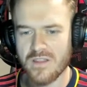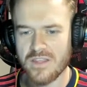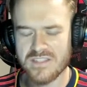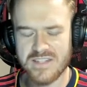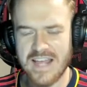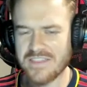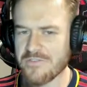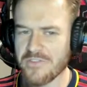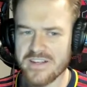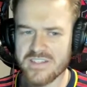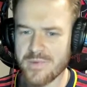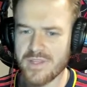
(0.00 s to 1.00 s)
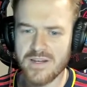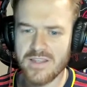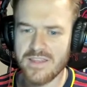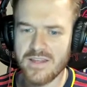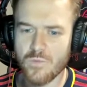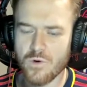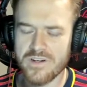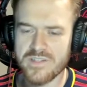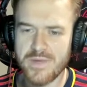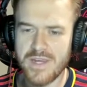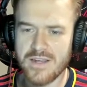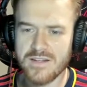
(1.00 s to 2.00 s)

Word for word: It's not the flexibility that worries me.